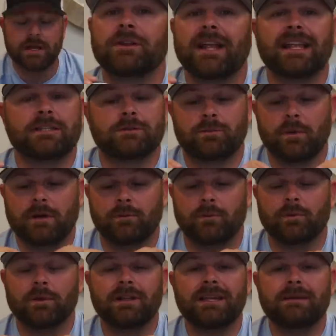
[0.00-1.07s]
So that is what
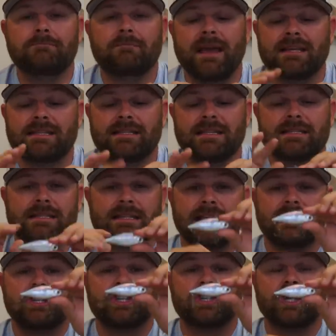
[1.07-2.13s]
really makes this
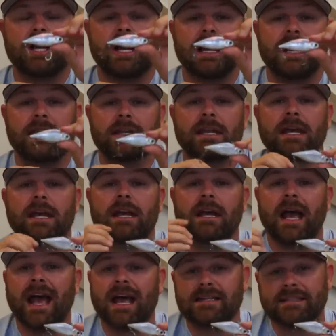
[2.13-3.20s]
thing shine
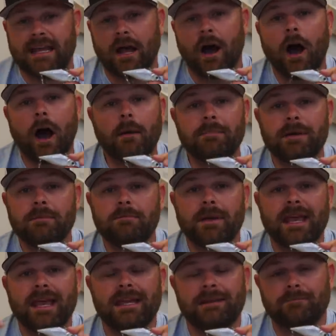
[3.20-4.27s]
as a hopping
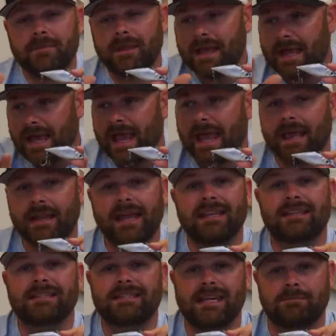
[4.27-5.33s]
bait and
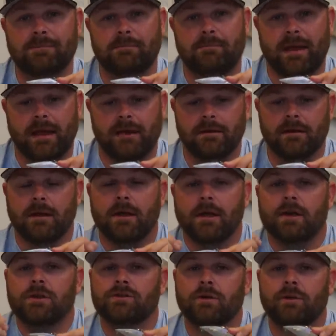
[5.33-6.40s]
a deep bait.
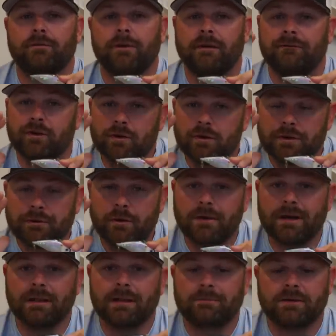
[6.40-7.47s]
So if you're throwing
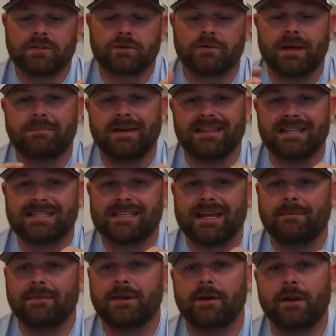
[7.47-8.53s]
a lipless crankbait this
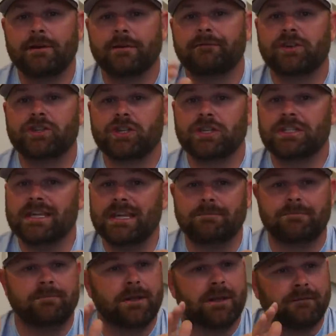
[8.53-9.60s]
time of the year and you're fishing
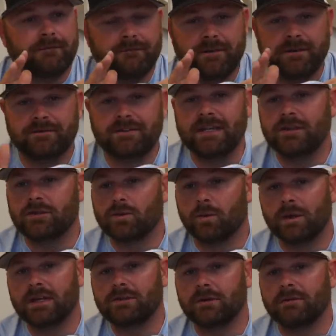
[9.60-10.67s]
deep, you know, 15,
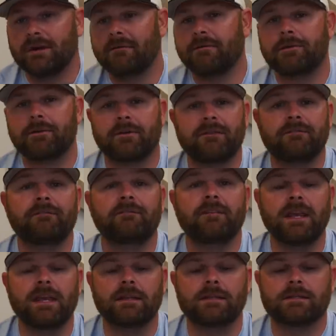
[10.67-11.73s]
20, 25, 30
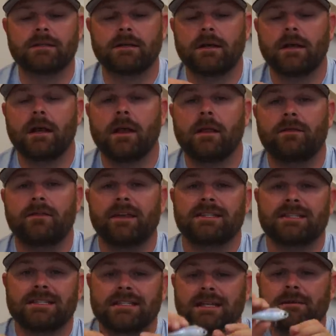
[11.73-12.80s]
feet,
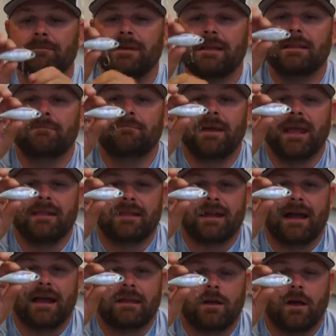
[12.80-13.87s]
this is gonna be the bait that
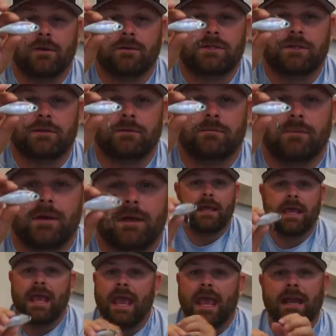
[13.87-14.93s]
I go to.
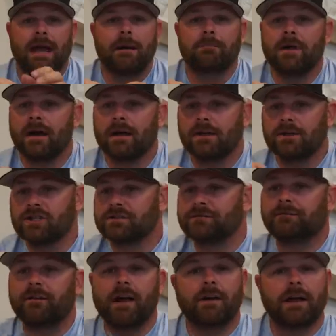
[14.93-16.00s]
And I'm not gonna just
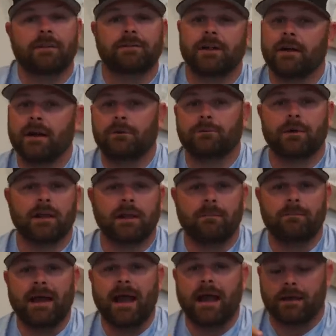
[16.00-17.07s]
fire it out there and reel it
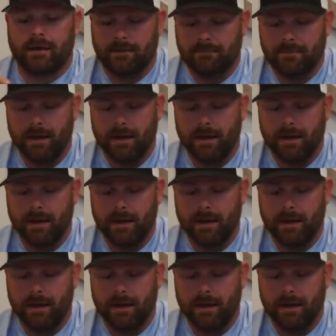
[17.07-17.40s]
back.